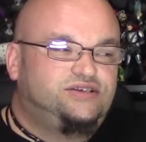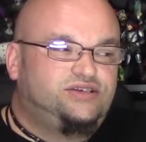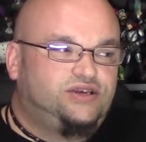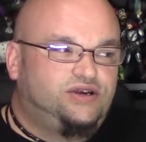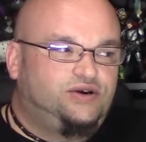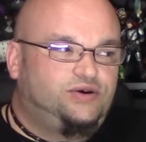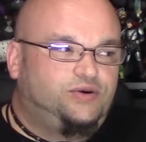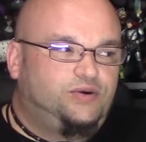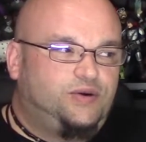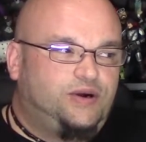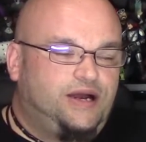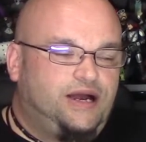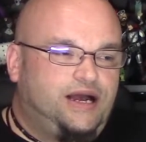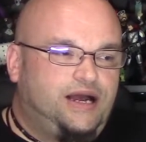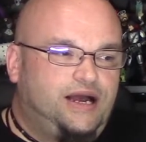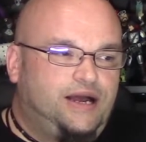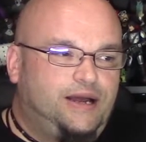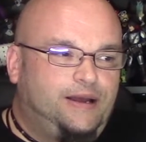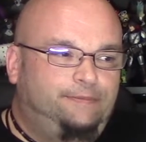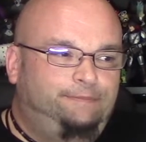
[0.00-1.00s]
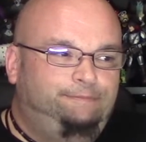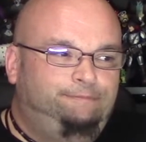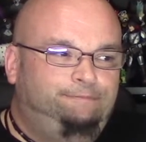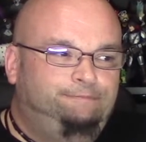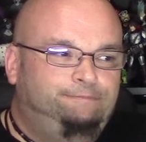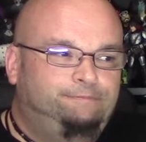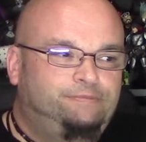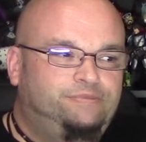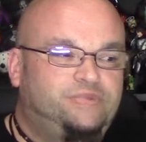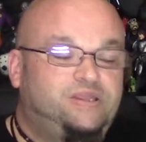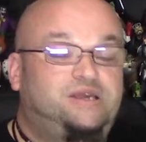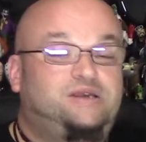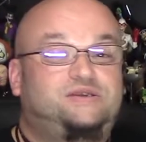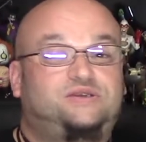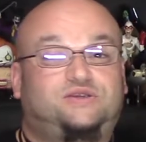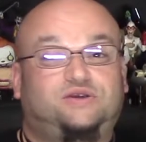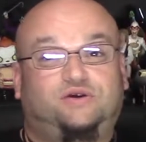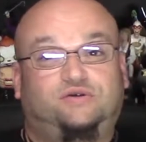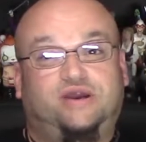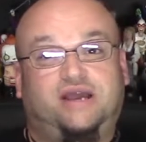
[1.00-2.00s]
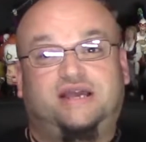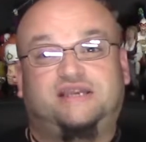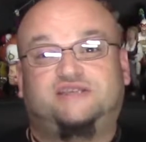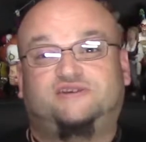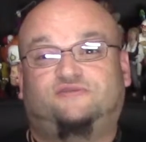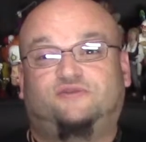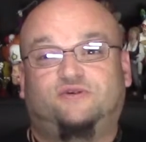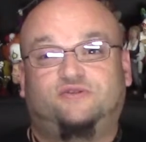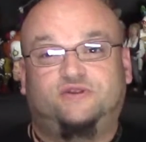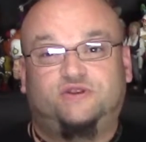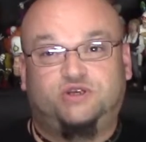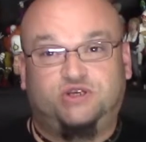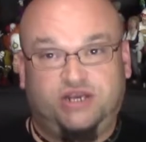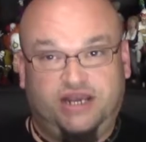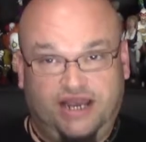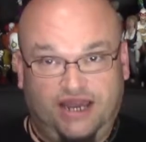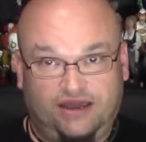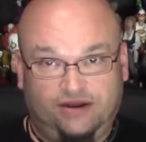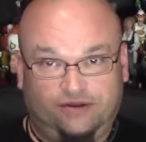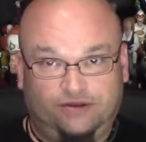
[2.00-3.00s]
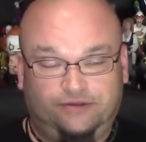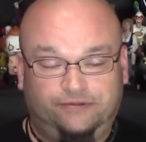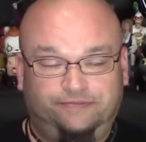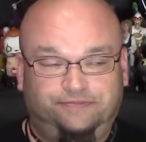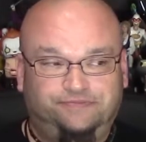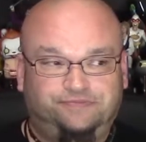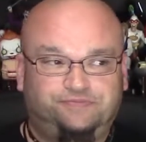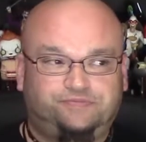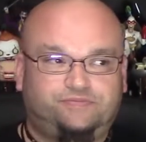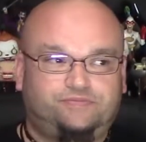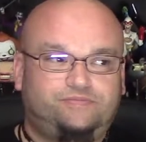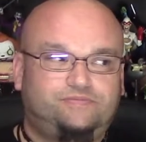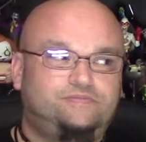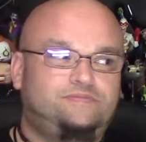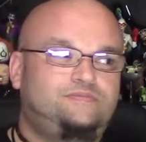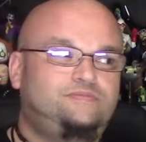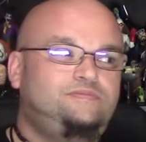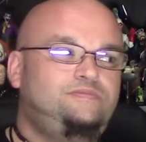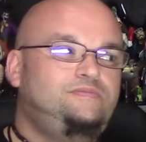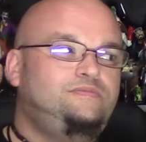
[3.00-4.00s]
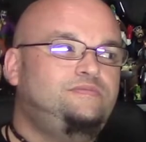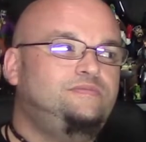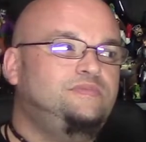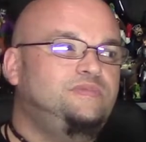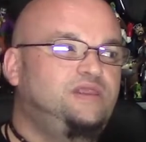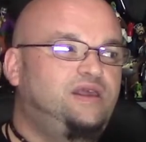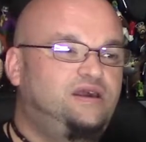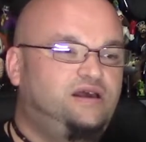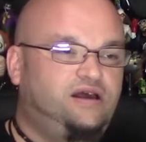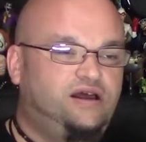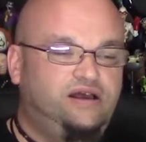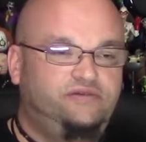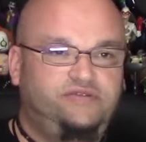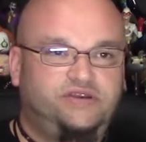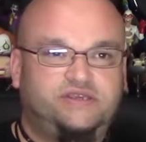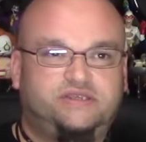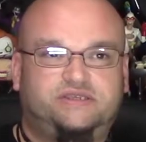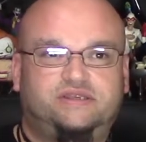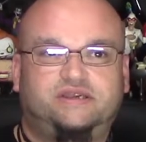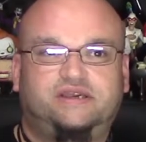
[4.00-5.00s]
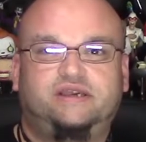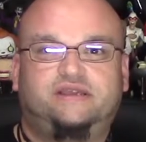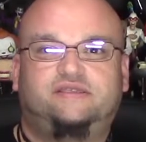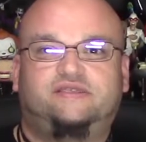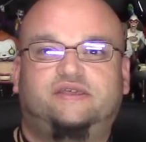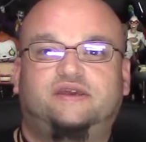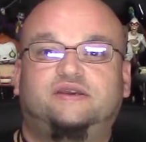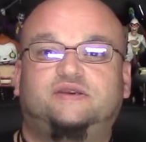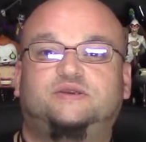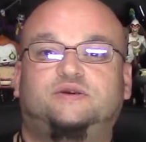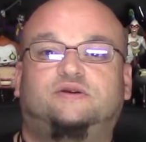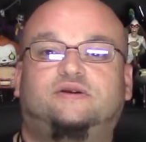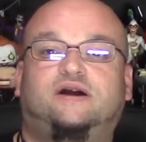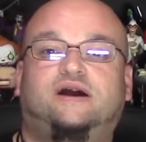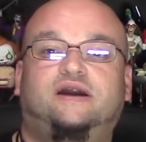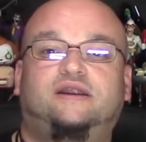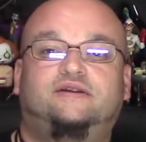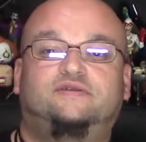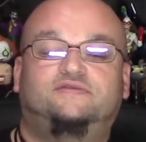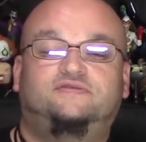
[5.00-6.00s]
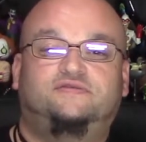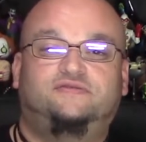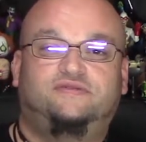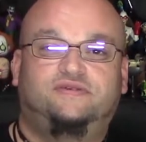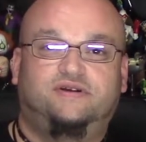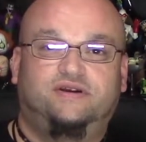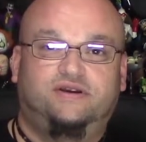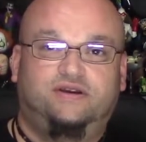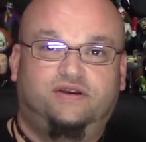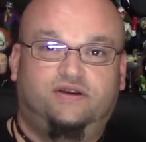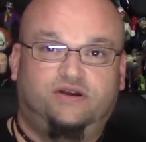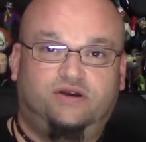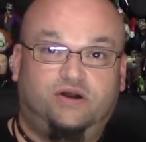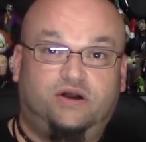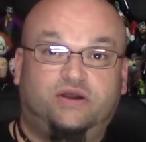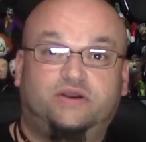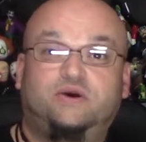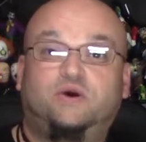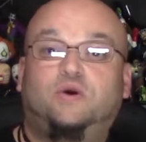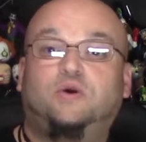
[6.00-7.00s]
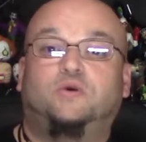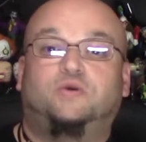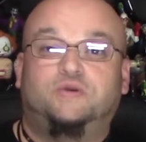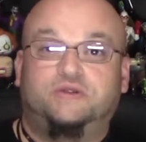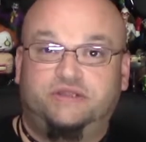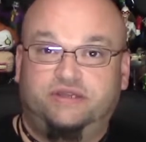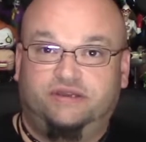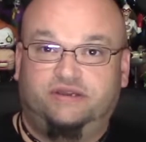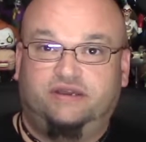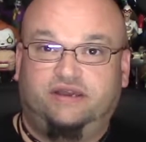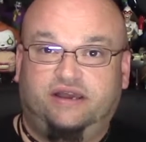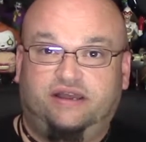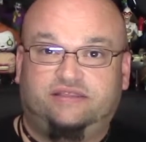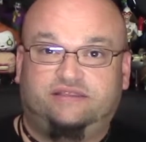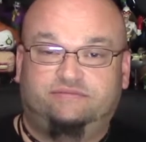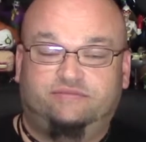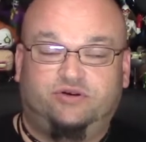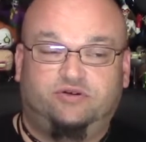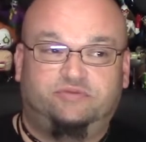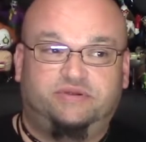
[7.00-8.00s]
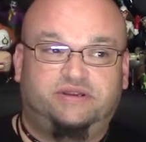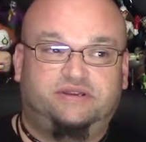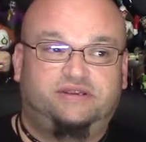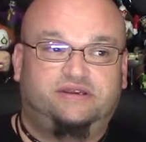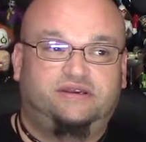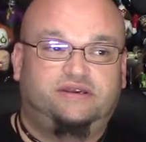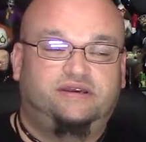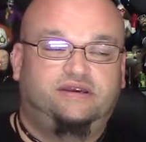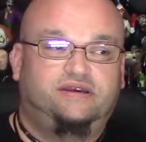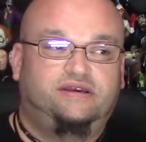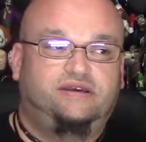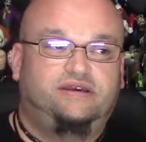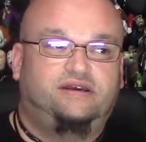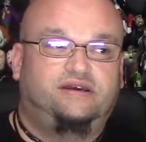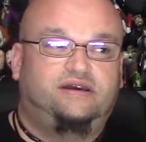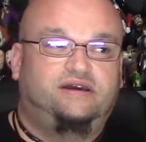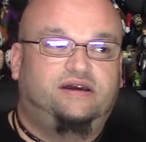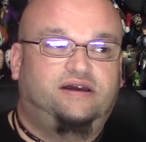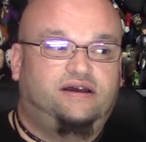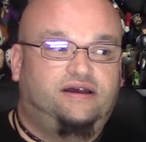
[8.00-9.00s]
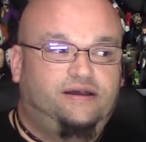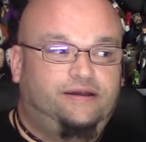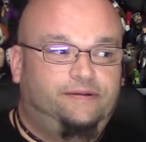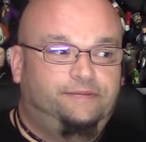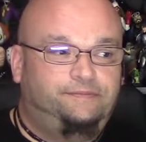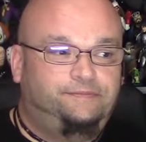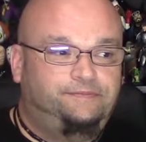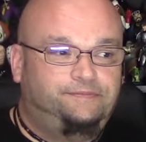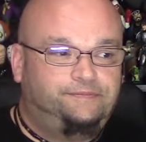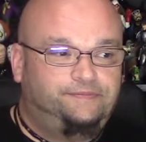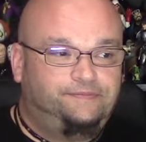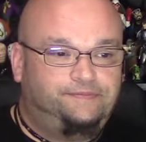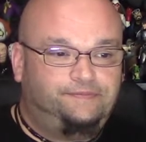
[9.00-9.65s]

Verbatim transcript: so, um, so as for the channel, obviously things are kind of on hold at the moment. Um,